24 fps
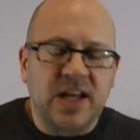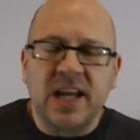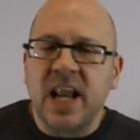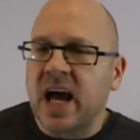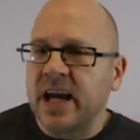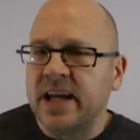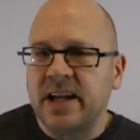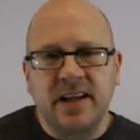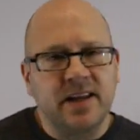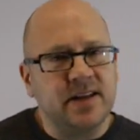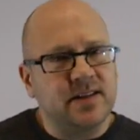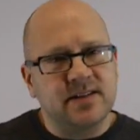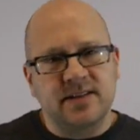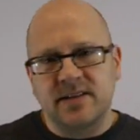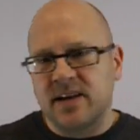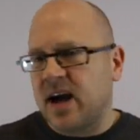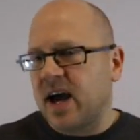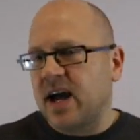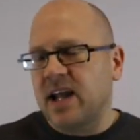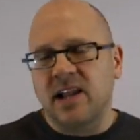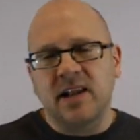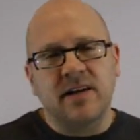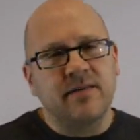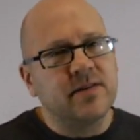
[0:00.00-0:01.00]
the 90s.
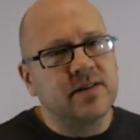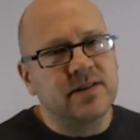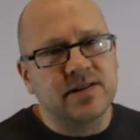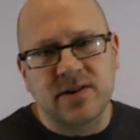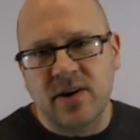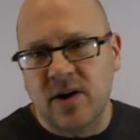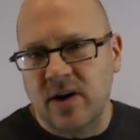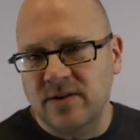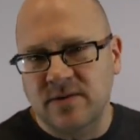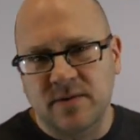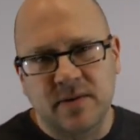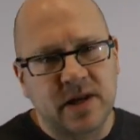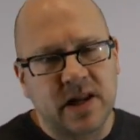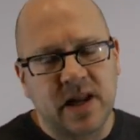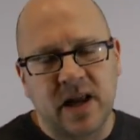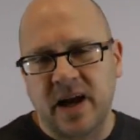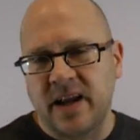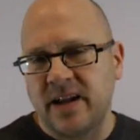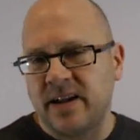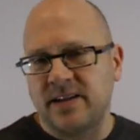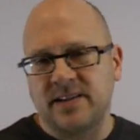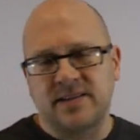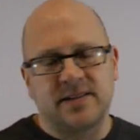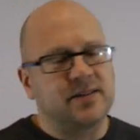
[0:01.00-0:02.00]
I love the songs from the
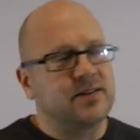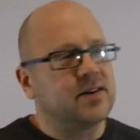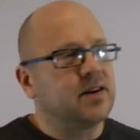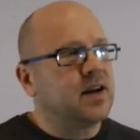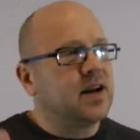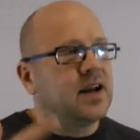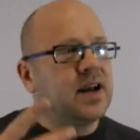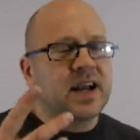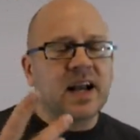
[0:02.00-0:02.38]
90s. They're